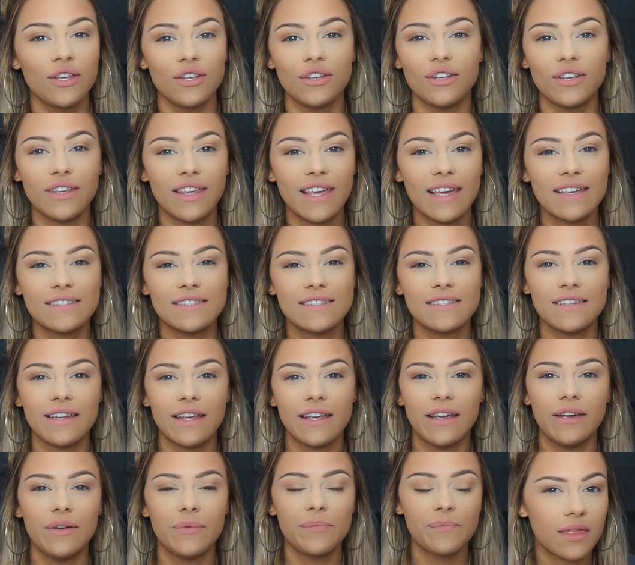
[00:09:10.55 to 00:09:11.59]
You guessed
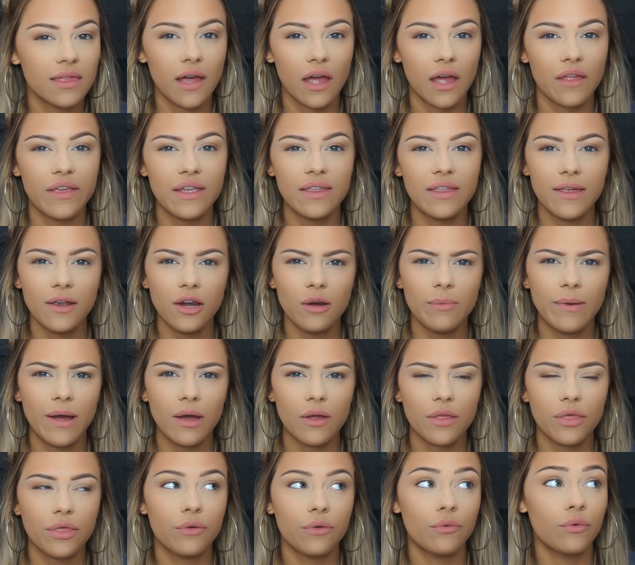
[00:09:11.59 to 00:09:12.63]
it, I think they're
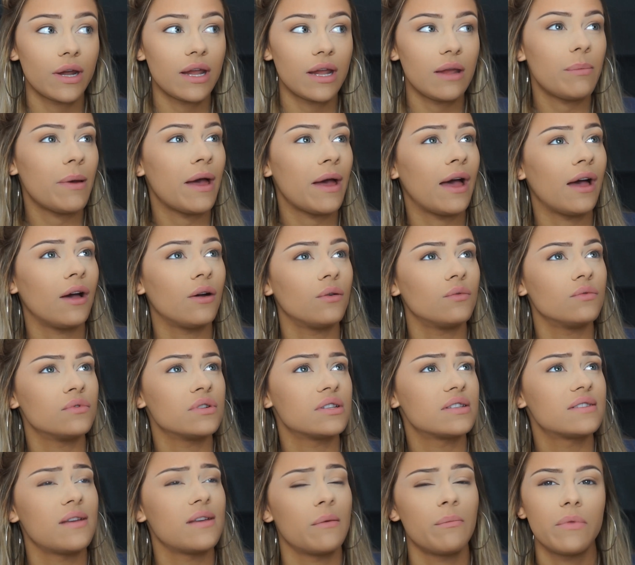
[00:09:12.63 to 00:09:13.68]
about £3
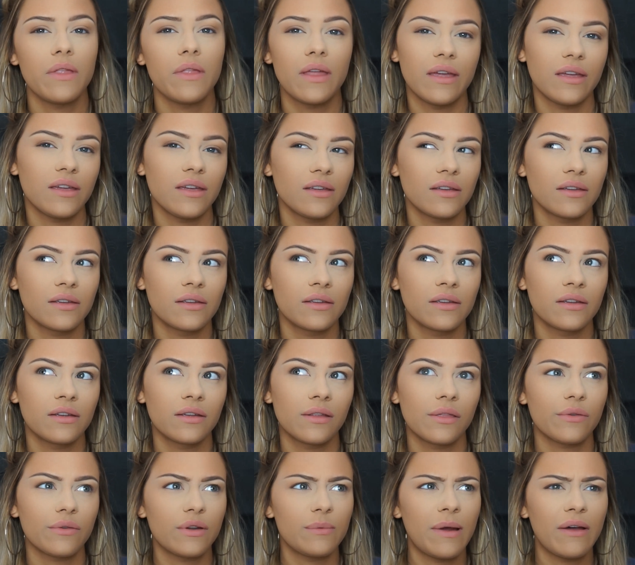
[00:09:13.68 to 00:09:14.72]
something,
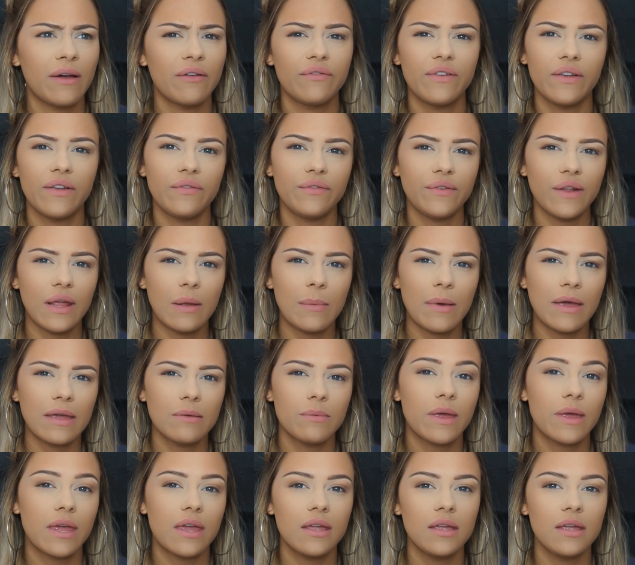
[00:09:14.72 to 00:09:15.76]
£3.50
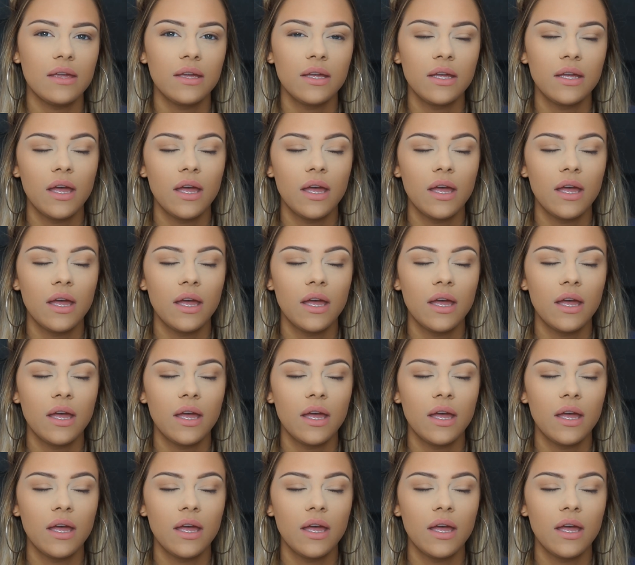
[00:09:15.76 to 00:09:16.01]
maybe.